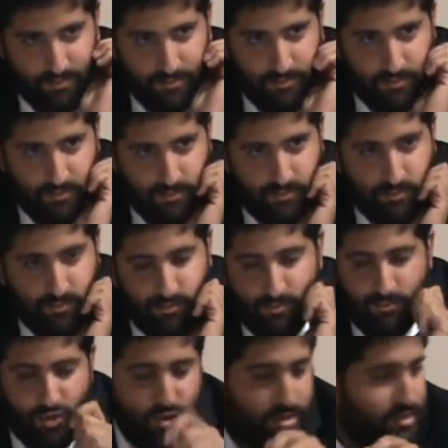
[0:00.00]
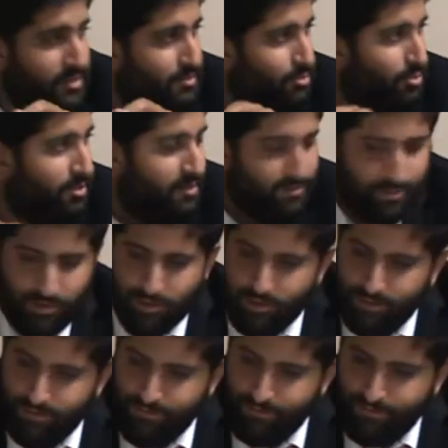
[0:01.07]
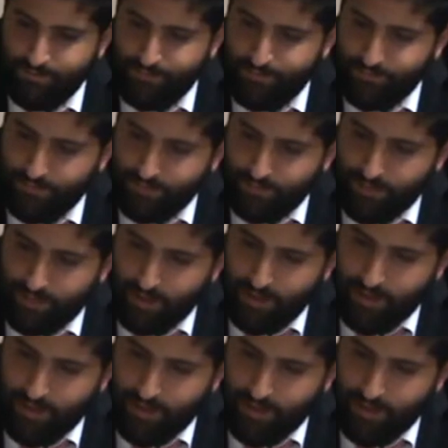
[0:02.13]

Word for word: Time, so this is more difficult. Time, set time.